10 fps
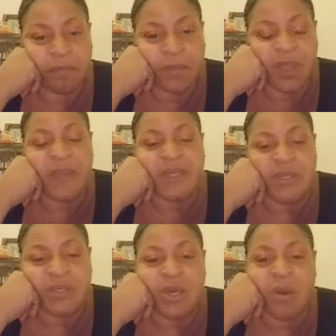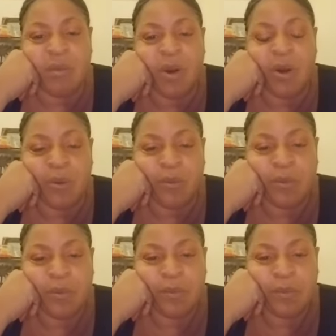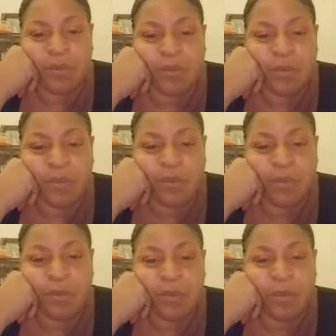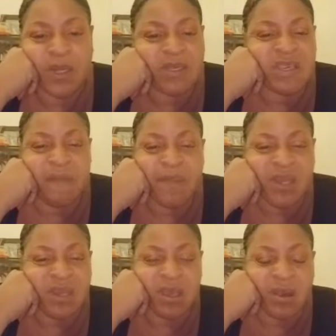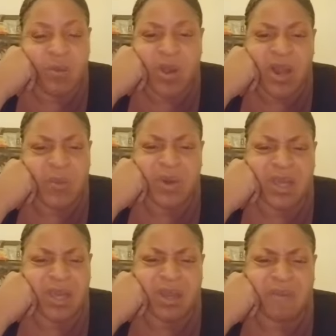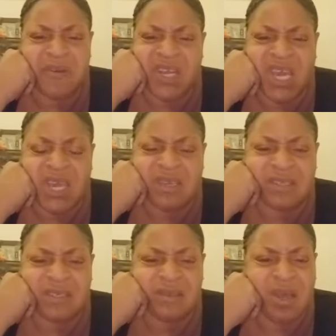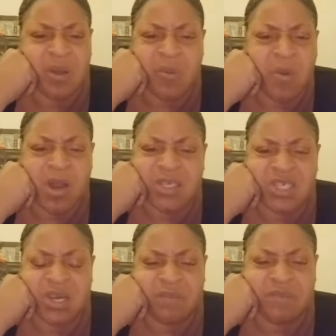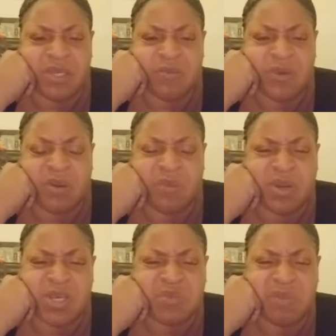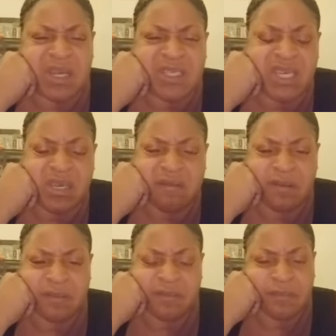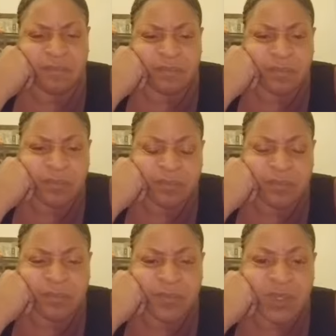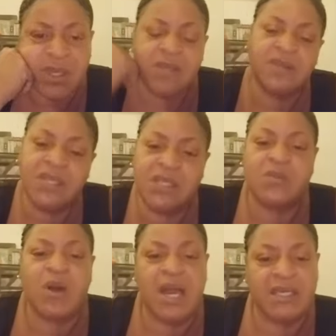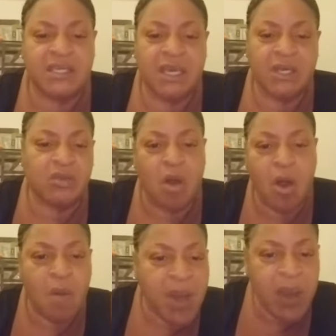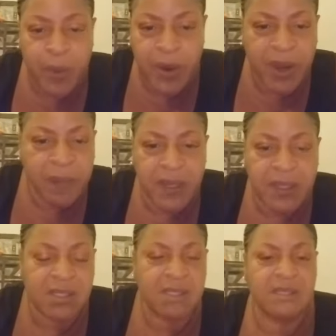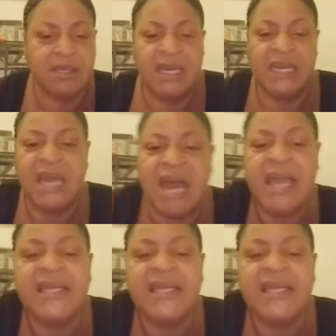and then just come home. Because I've been there where I didn't want to get up for days, wash up, didn't want to brush my teeth. So this is why I schedule all my appointments 9,